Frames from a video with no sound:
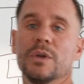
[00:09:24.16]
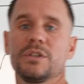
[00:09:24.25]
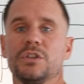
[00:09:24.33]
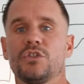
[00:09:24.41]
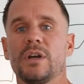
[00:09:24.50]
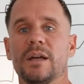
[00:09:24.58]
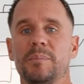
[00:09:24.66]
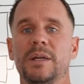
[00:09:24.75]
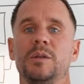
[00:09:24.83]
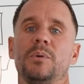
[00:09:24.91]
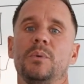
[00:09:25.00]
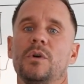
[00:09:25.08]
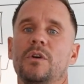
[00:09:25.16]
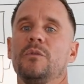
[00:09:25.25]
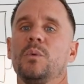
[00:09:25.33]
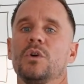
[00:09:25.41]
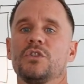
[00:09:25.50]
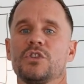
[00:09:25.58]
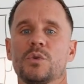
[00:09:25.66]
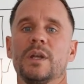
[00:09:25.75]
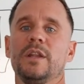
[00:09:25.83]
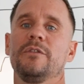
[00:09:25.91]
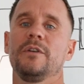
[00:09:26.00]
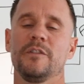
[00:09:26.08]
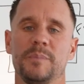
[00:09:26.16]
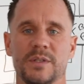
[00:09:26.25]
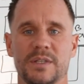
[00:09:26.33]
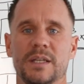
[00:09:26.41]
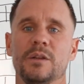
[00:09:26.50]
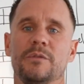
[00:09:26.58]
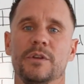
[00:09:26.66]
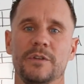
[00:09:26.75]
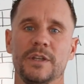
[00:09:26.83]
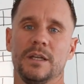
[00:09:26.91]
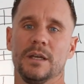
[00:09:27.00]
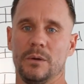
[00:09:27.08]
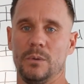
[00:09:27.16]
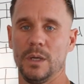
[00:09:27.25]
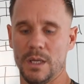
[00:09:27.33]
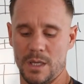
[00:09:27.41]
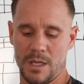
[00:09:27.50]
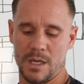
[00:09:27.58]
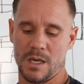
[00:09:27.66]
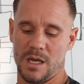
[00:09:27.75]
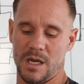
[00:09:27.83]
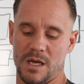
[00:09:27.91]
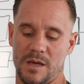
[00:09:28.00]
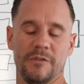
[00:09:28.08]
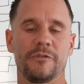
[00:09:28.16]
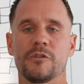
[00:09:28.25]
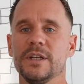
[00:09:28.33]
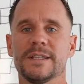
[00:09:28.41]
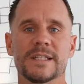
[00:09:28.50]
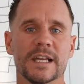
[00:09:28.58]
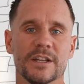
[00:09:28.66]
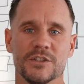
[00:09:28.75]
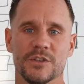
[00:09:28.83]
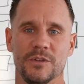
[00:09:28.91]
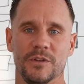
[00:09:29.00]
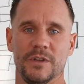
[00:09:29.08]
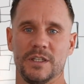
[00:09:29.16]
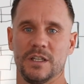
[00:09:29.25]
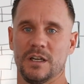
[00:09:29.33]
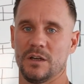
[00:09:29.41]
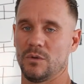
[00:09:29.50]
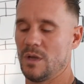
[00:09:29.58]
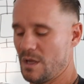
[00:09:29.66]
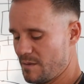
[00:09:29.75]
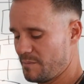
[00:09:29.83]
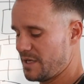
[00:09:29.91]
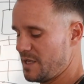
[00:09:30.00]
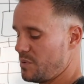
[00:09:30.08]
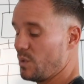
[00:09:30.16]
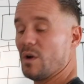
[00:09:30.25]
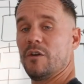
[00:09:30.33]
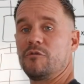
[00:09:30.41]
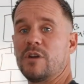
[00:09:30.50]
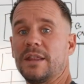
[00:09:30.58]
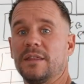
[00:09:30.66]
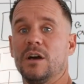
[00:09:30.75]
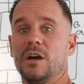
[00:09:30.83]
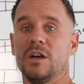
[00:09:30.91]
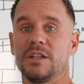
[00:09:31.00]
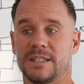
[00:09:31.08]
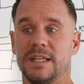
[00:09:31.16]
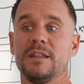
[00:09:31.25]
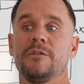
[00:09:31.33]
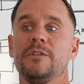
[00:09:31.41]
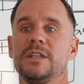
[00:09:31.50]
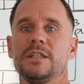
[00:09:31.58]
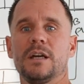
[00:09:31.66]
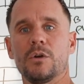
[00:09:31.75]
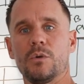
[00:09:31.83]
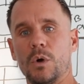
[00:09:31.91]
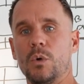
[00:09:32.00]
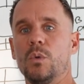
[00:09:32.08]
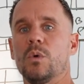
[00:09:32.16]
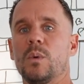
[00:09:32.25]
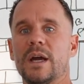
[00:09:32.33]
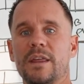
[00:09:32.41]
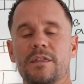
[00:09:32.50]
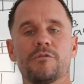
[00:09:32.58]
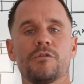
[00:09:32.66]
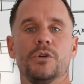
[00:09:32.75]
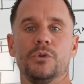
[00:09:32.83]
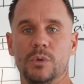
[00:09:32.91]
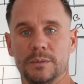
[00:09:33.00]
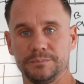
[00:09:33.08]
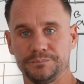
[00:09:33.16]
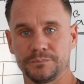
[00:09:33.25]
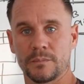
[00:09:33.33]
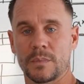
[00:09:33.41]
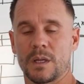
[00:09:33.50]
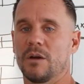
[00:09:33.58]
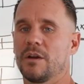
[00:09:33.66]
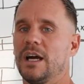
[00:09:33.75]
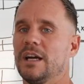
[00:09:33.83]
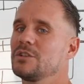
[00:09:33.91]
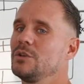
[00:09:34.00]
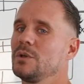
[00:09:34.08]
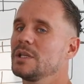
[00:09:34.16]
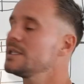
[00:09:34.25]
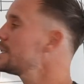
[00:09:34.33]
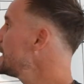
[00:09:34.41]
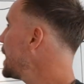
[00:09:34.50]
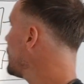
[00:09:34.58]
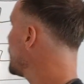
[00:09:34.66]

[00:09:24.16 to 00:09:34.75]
it to track people that have watched 25% of your video, 3 seconds of your video, people that have seen the video all the way through. Okay, so you can see how